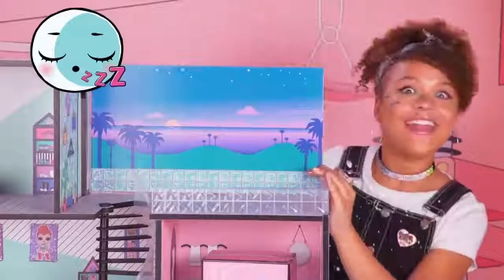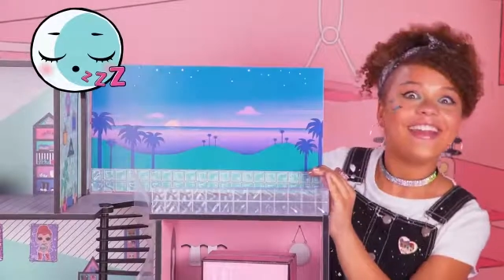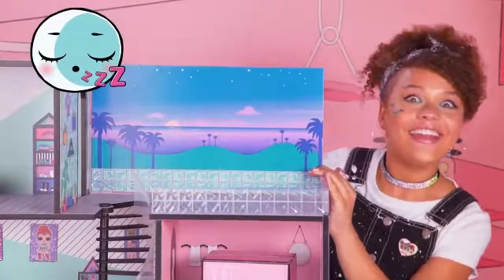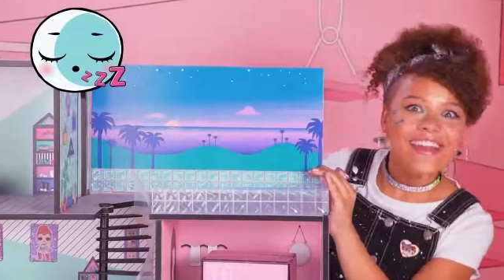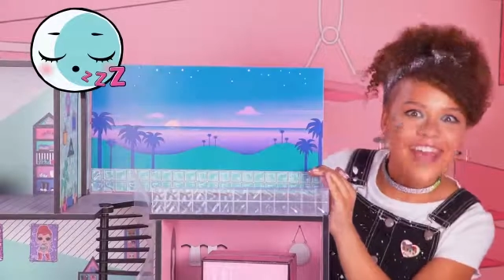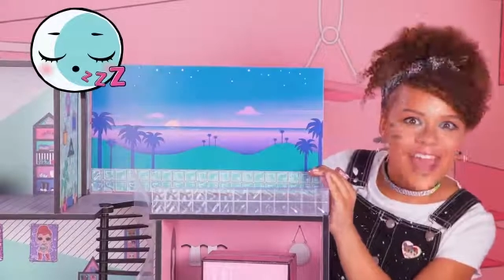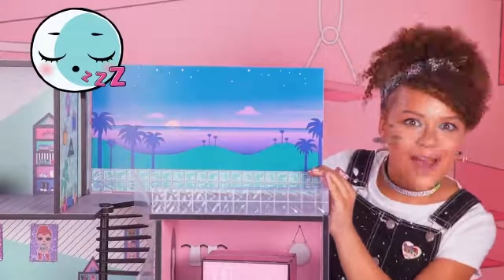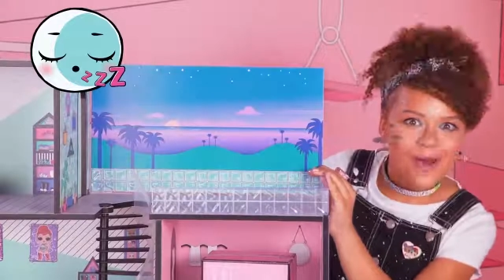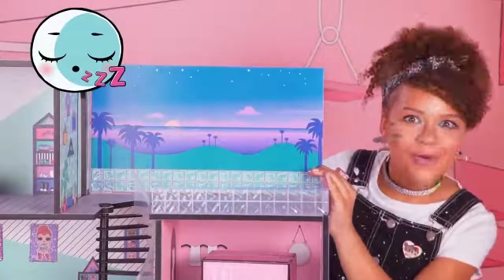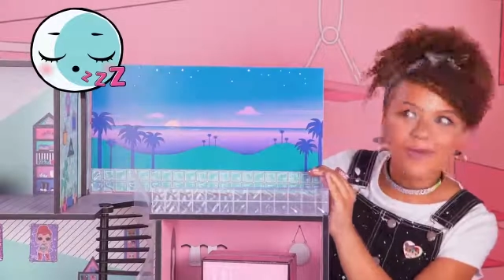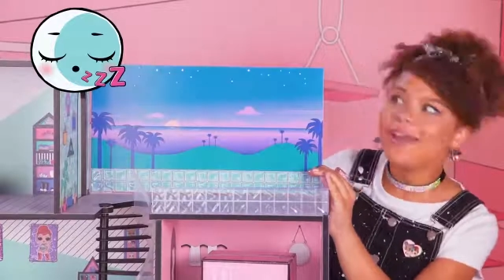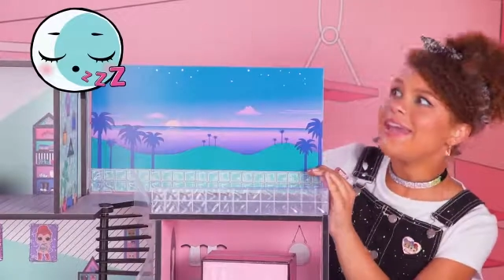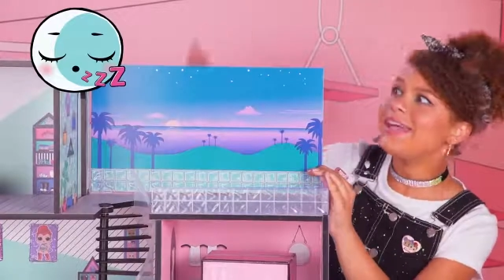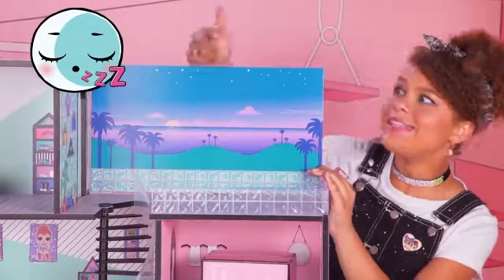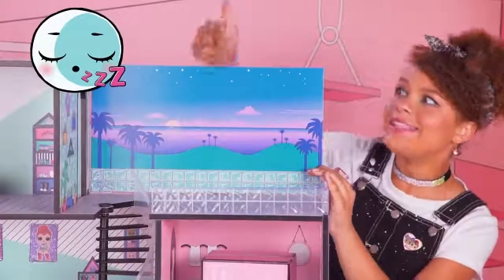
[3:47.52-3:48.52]
Now
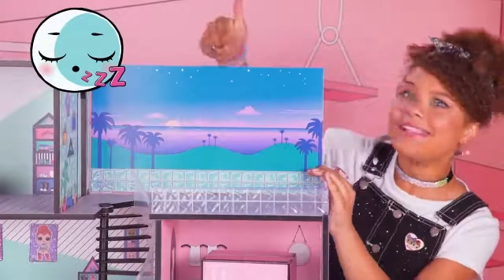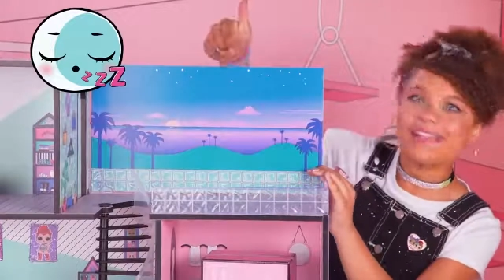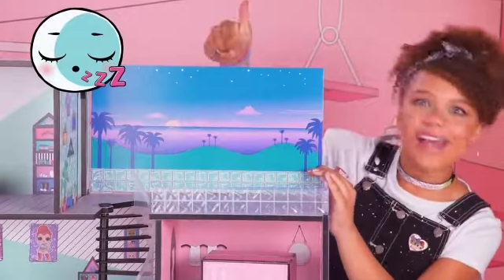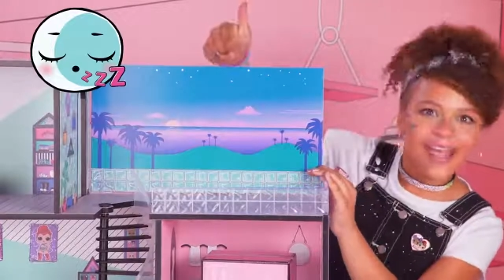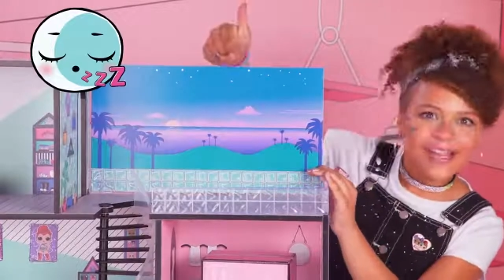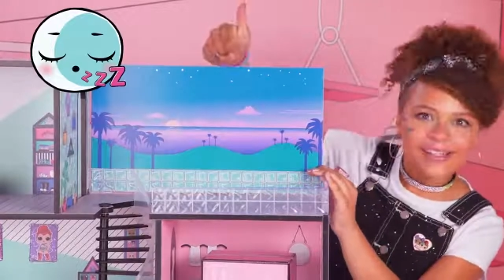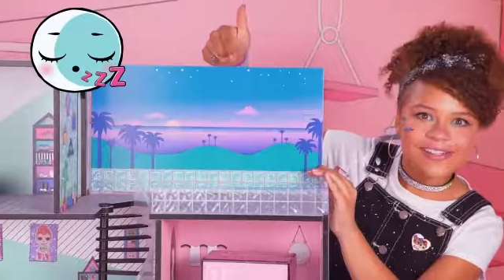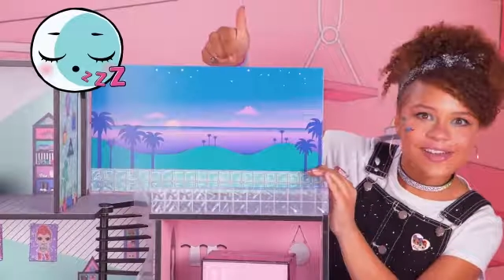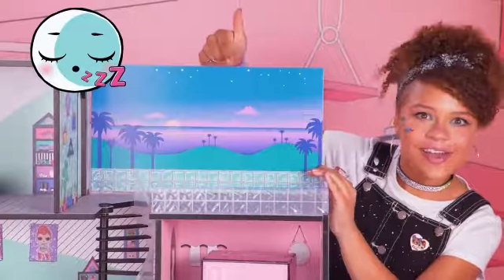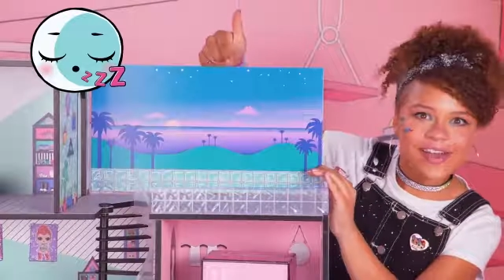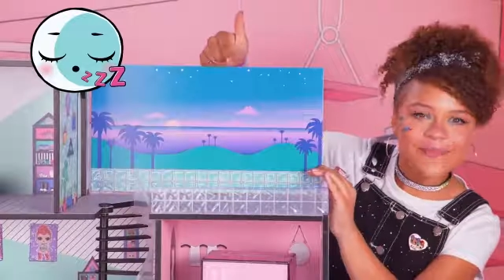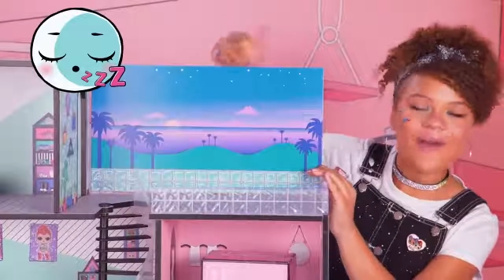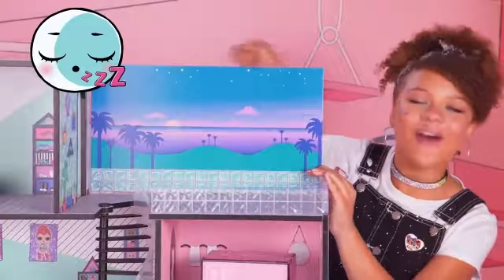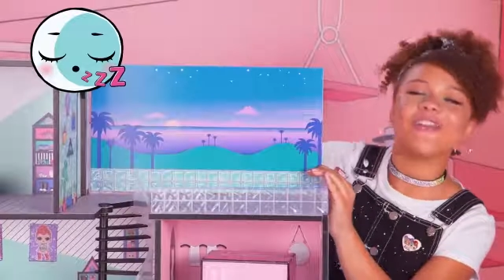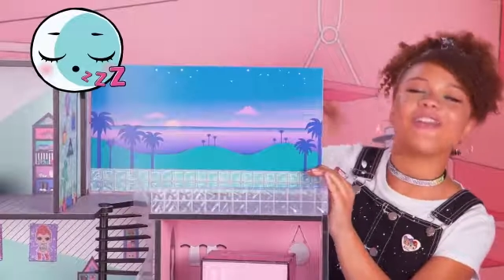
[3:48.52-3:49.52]
it's
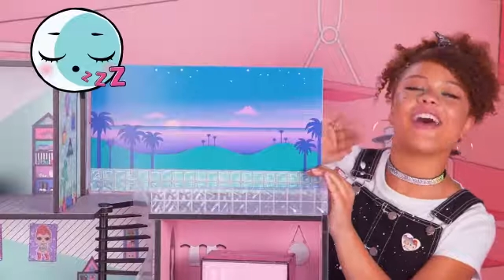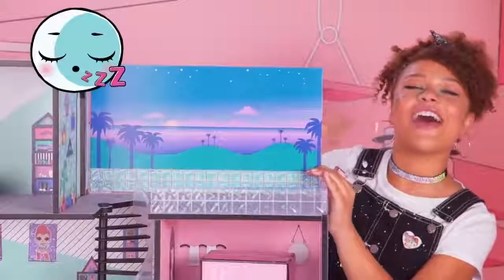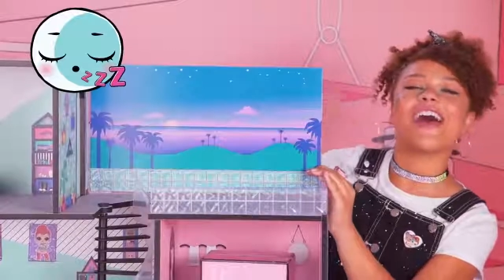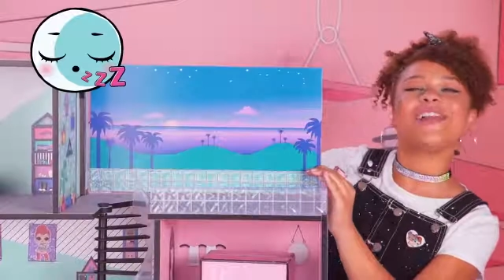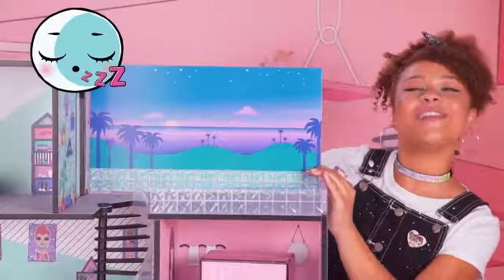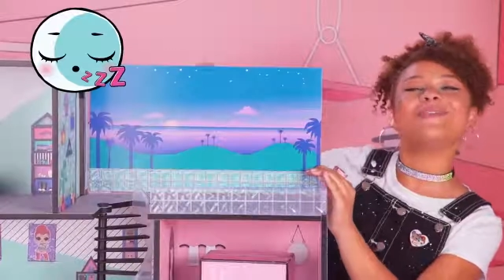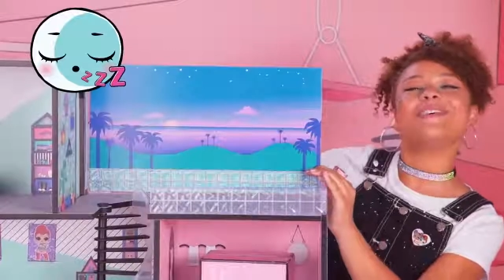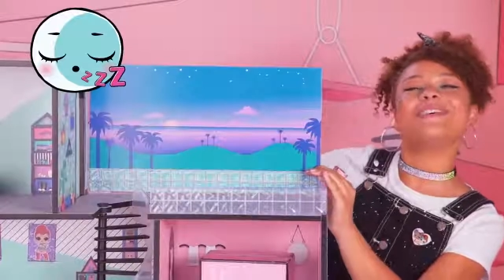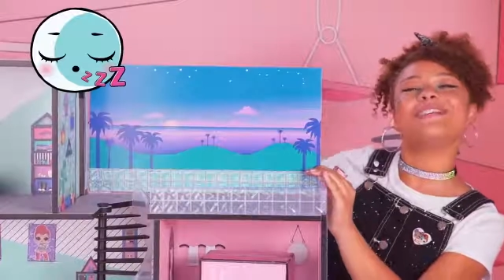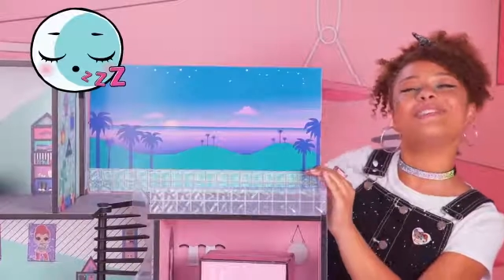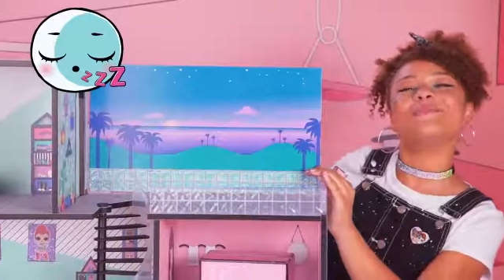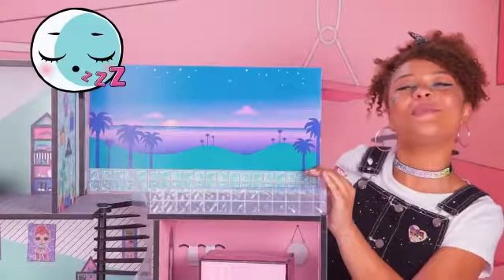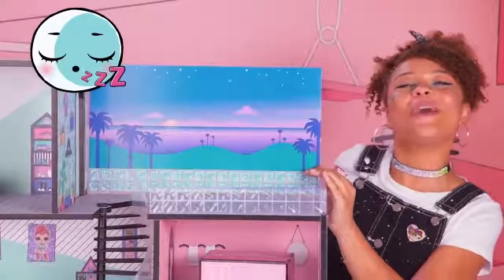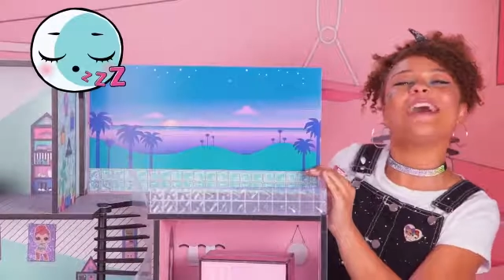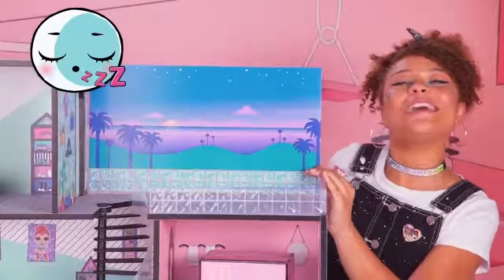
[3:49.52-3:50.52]
nighttime on the LOL
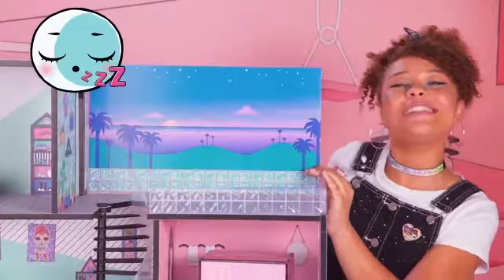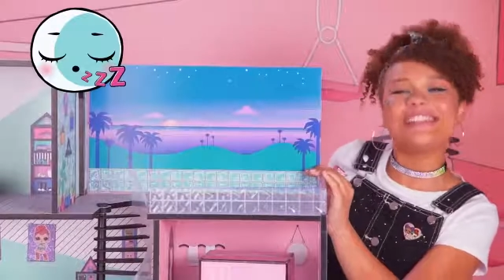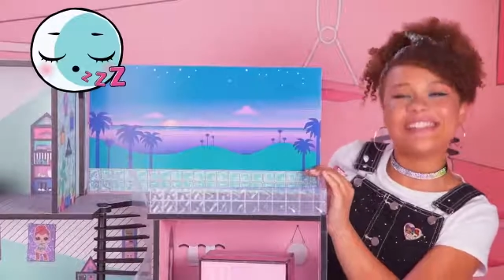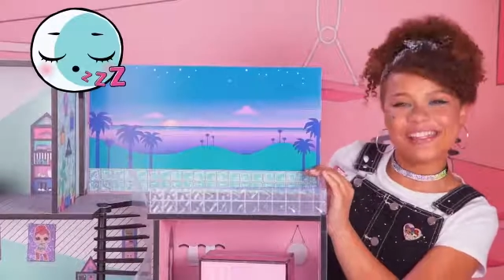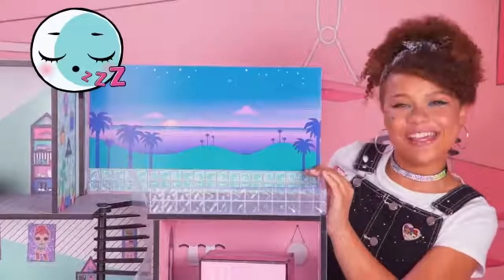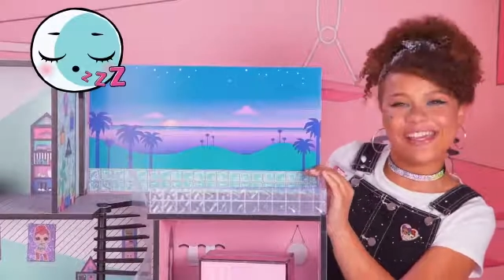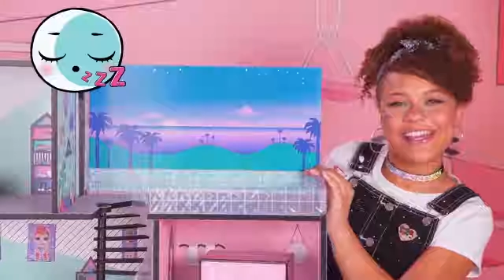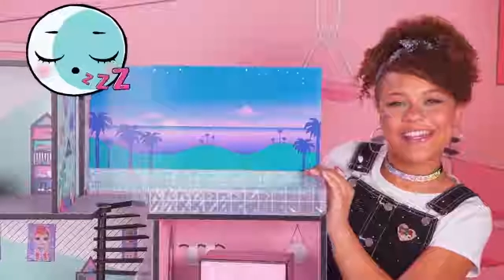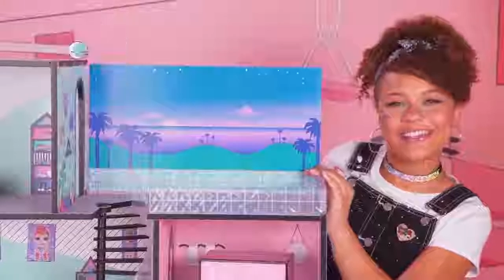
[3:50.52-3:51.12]
Surprise Sea.